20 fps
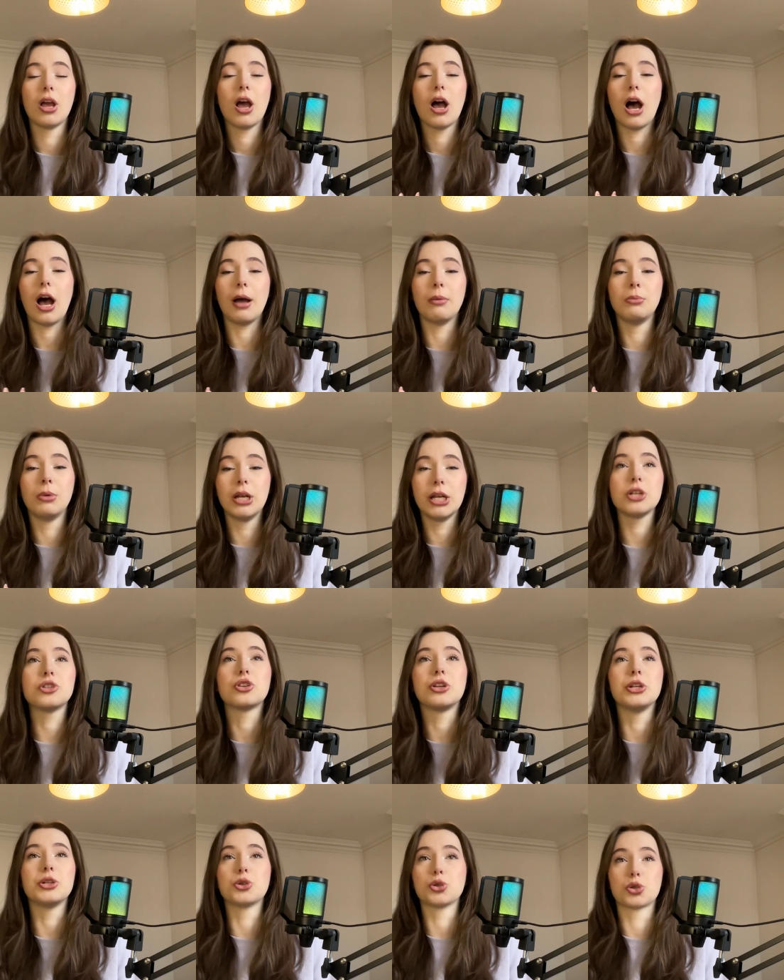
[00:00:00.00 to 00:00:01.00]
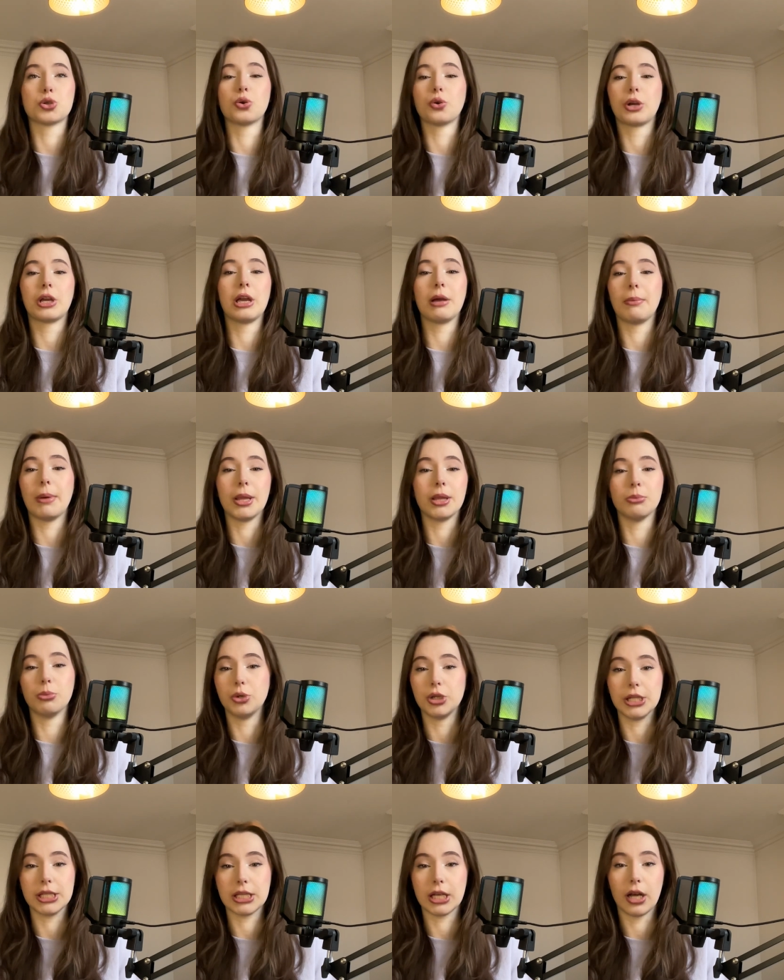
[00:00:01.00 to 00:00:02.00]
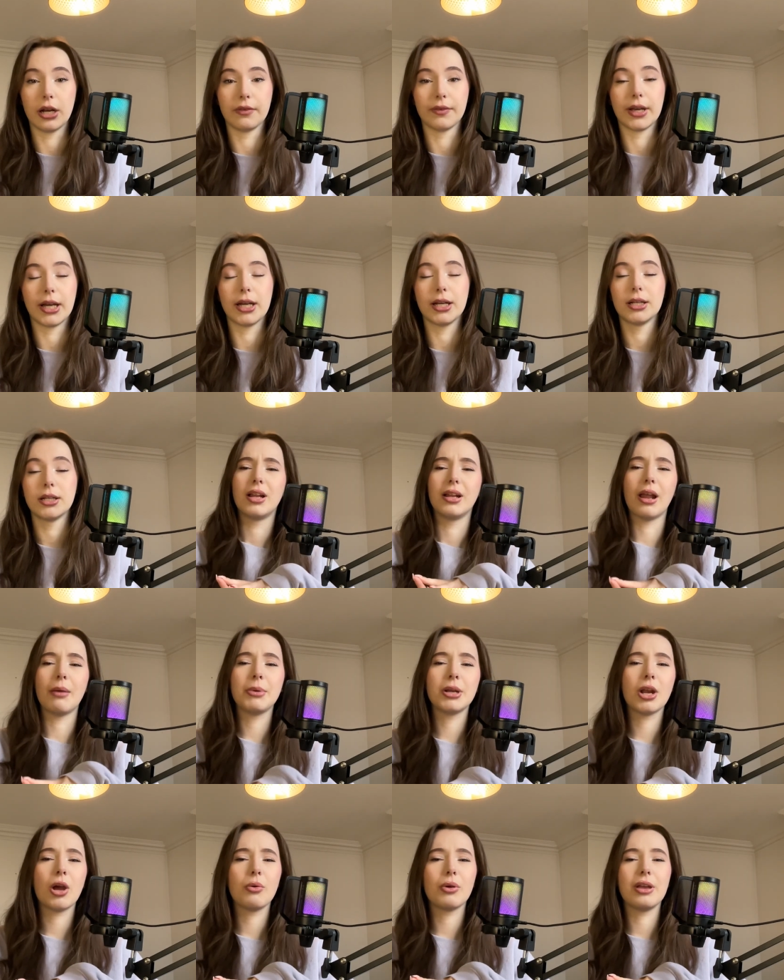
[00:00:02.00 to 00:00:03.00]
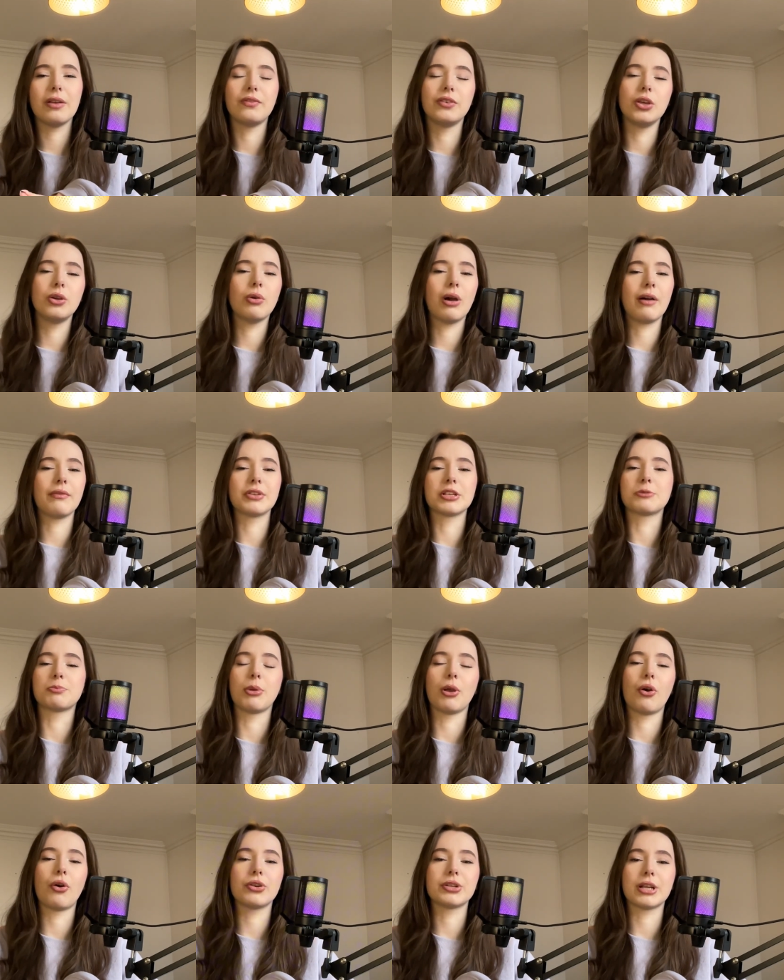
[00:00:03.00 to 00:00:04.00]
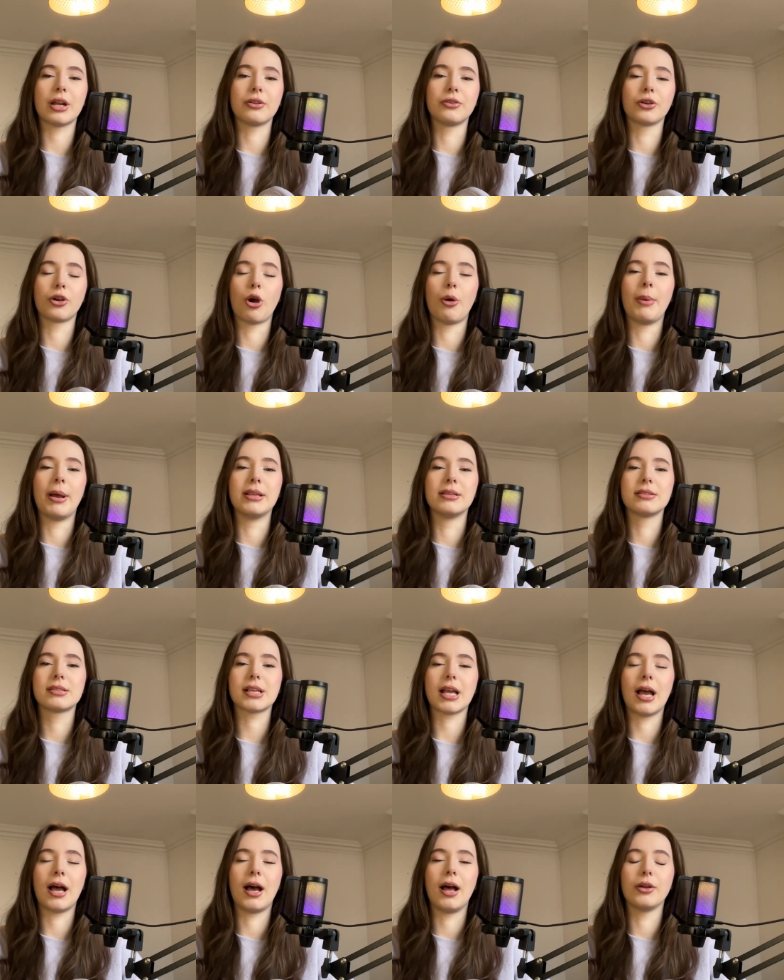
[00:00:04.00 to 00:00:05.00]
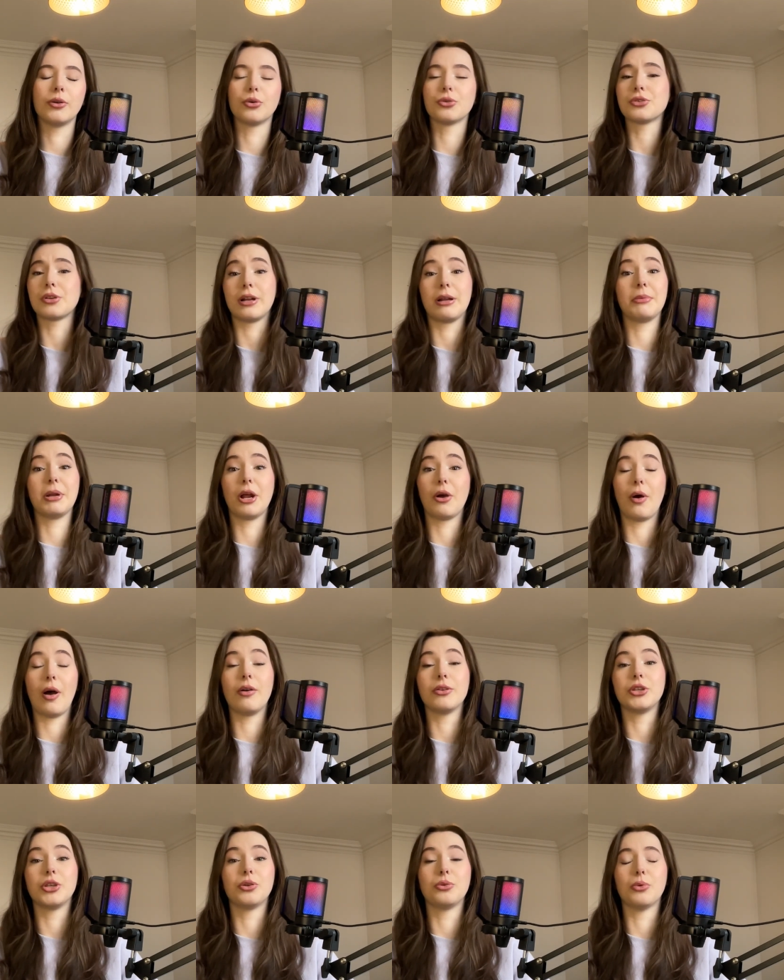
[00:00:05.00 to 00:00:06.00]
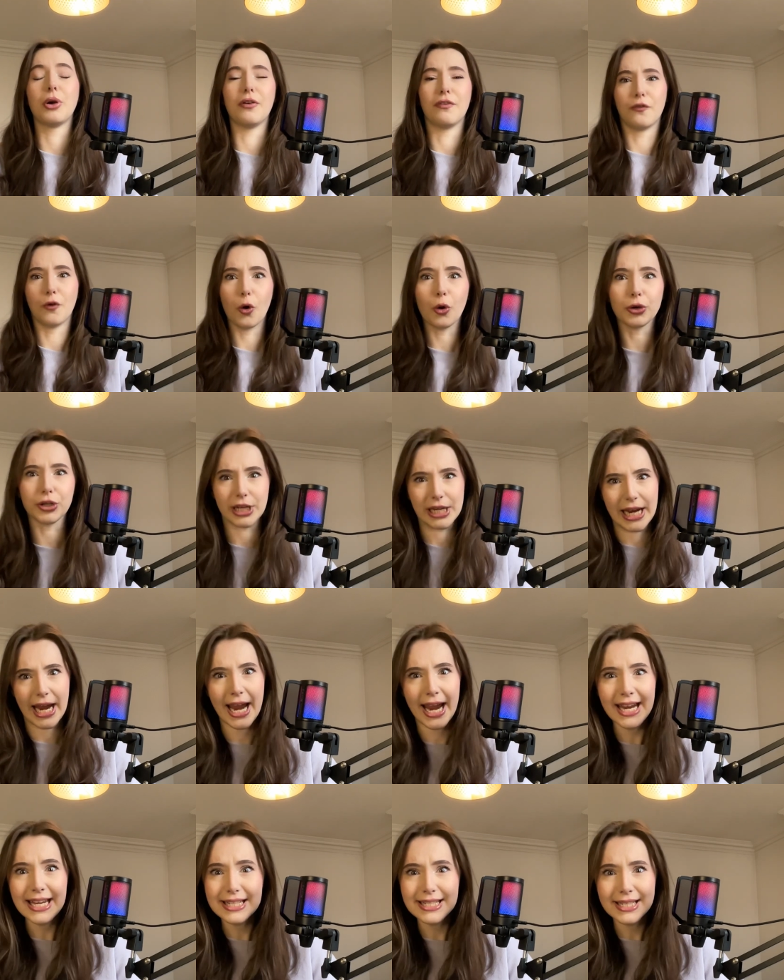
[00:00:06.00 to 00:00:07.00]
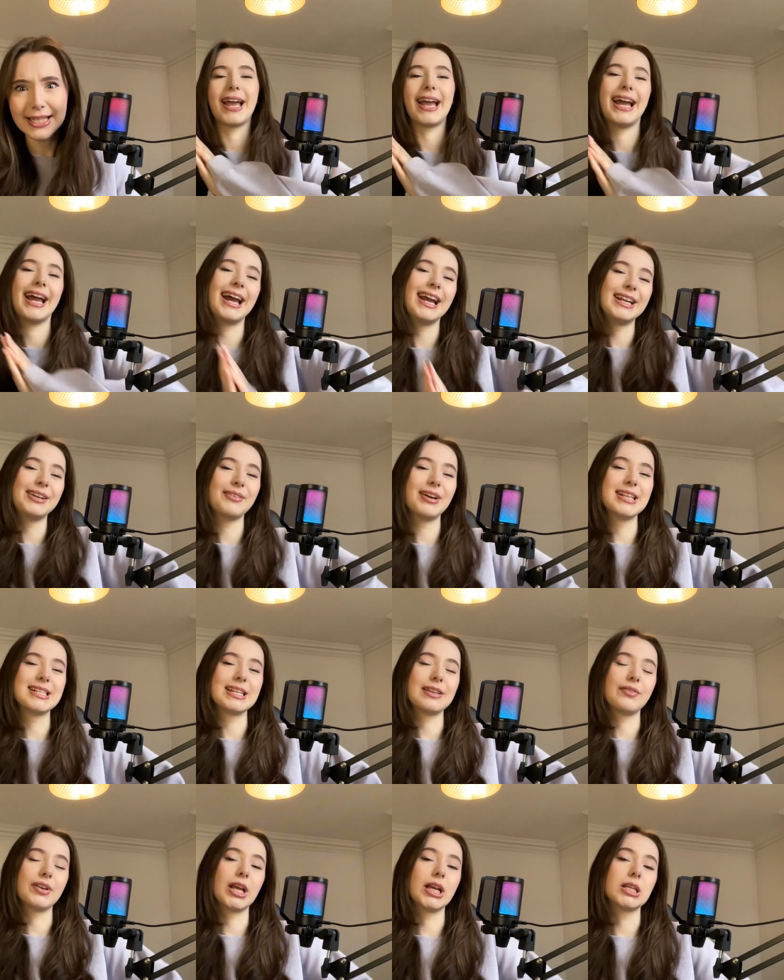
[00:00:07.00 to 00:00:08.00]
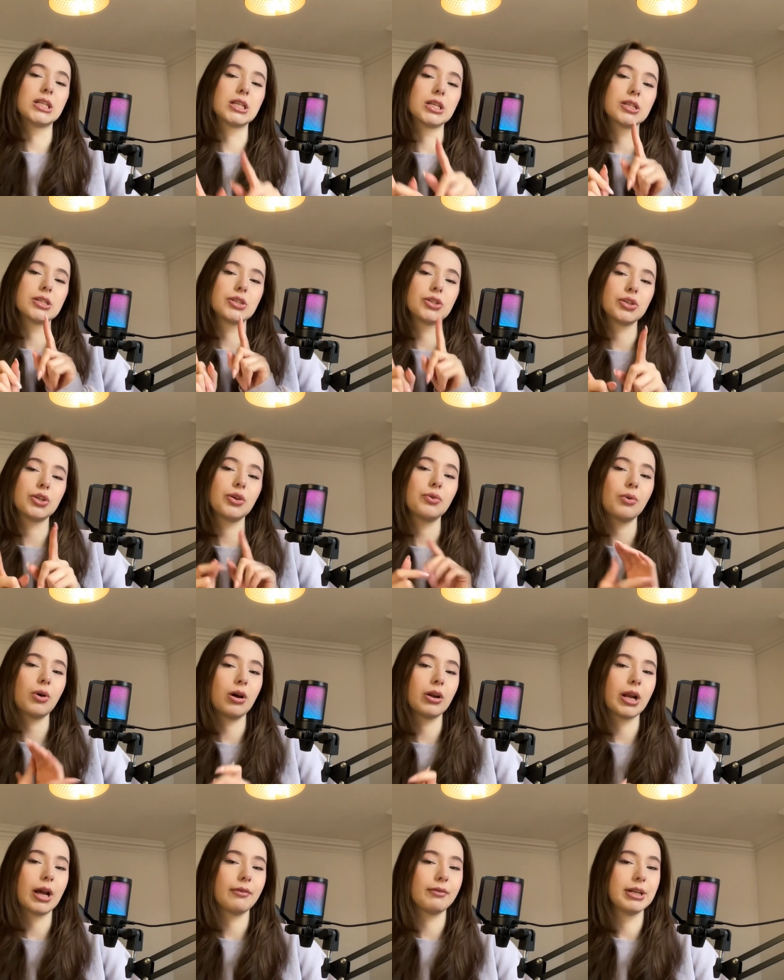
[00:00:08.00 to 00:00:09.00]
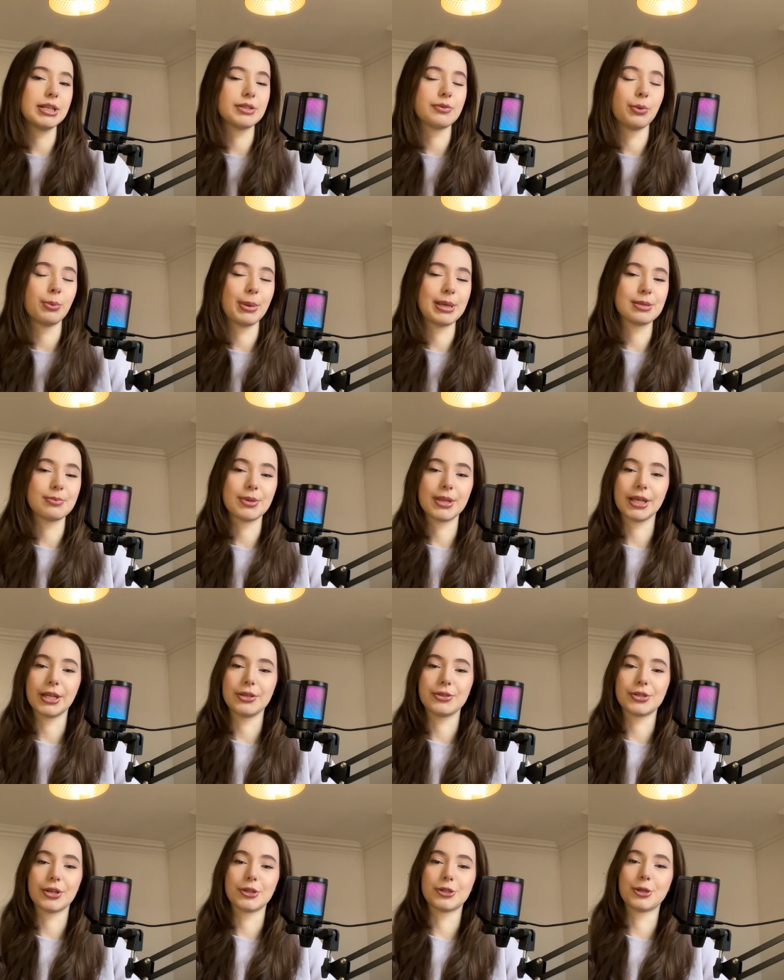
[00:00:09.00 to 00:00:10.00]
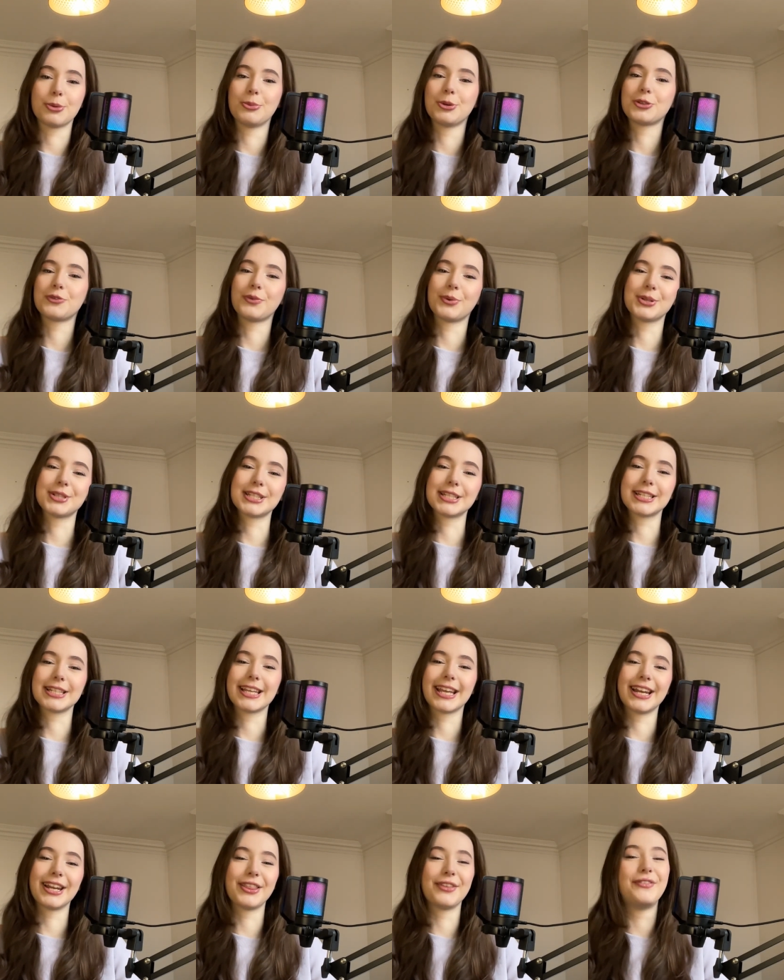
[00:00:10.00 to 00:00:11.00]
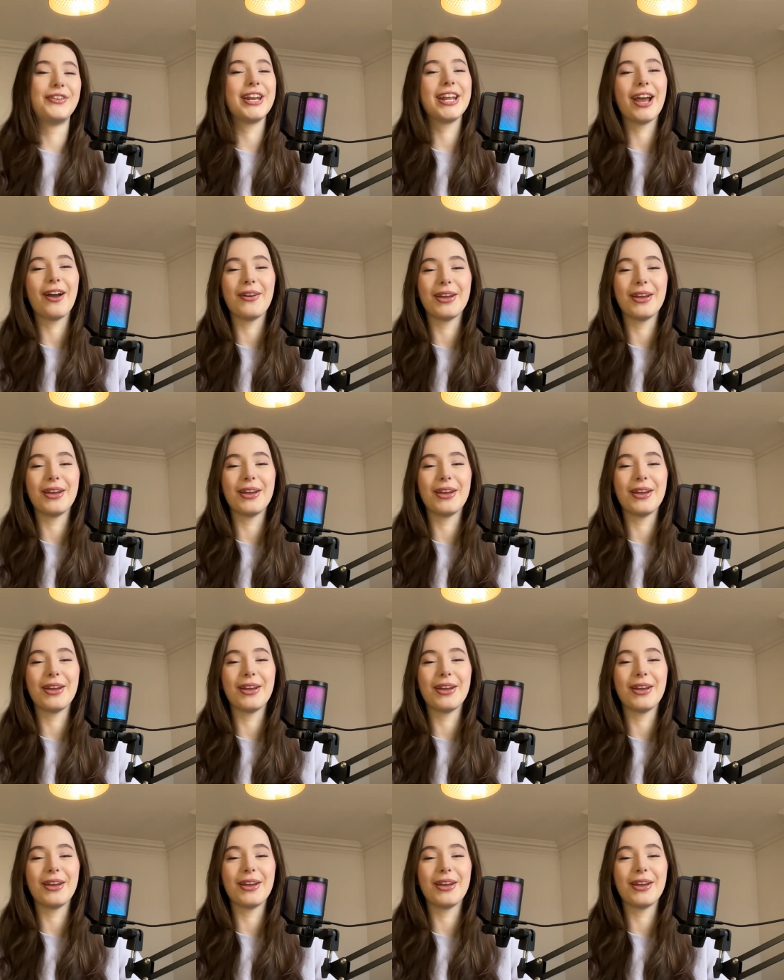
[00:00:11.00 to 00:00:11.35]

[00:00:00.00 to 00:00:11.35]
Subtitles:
I'm literally just talking about the money side of it. Let me know if you have this plot down in the comments, and also let me know how you afforded it. Anyways, evanators, you are now released from the basement. Thank you so much for watching to the end of the video.